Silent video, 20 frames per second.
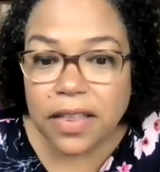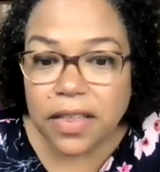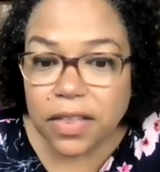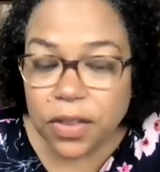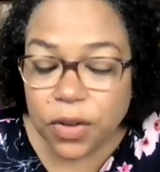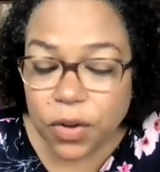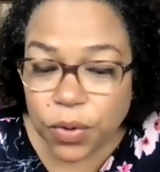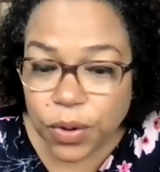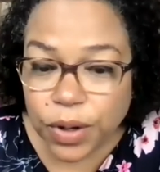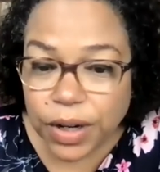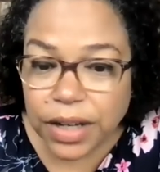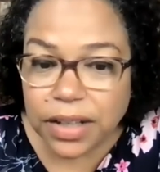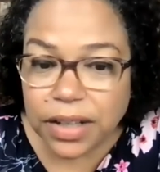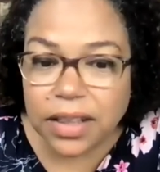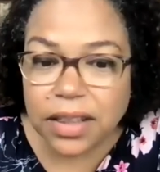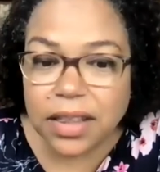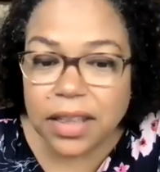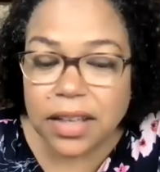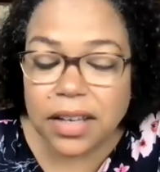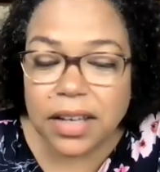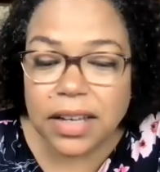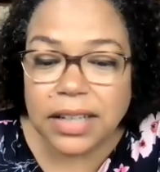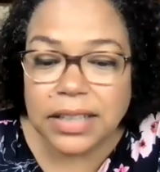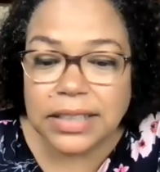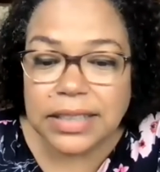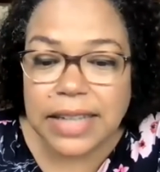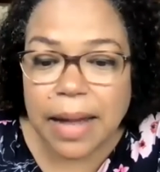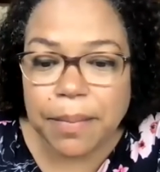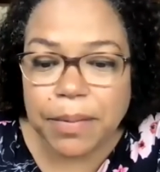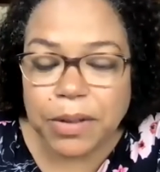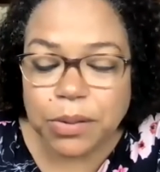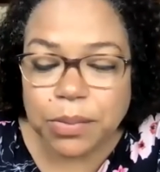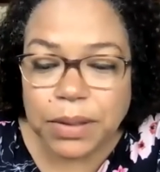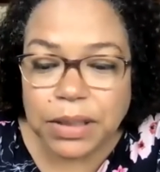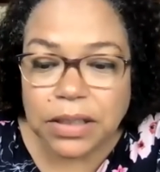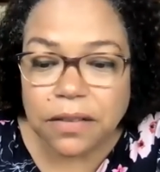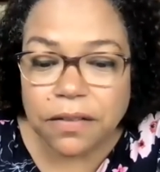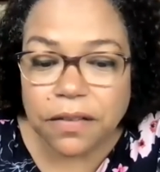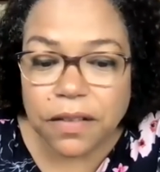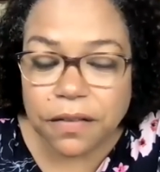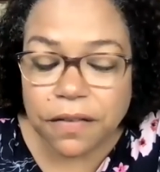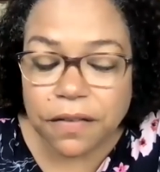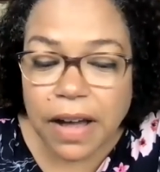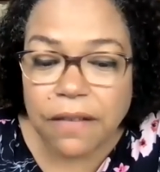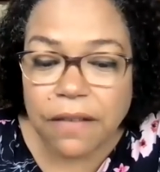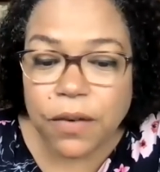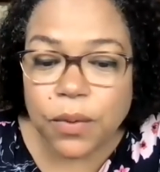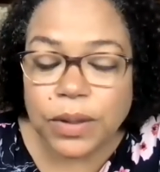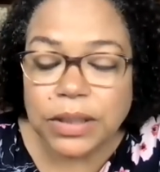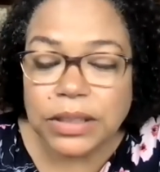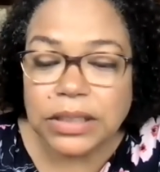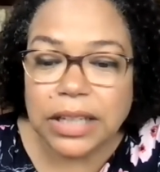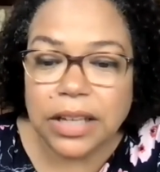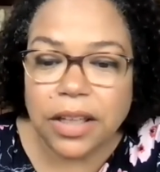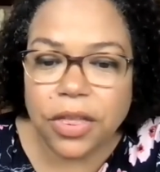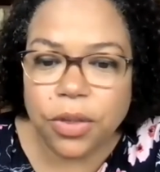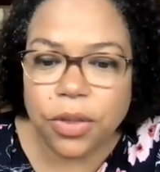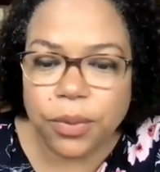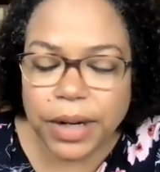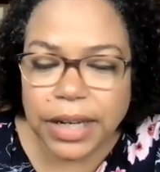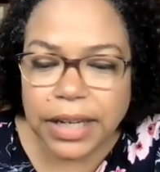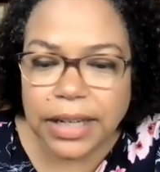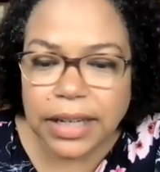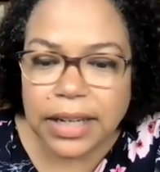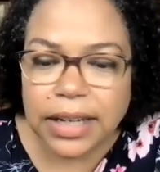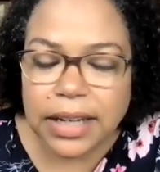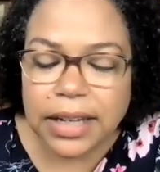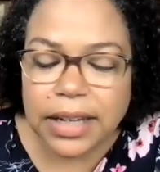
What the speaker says: during the establishment of the 501c3,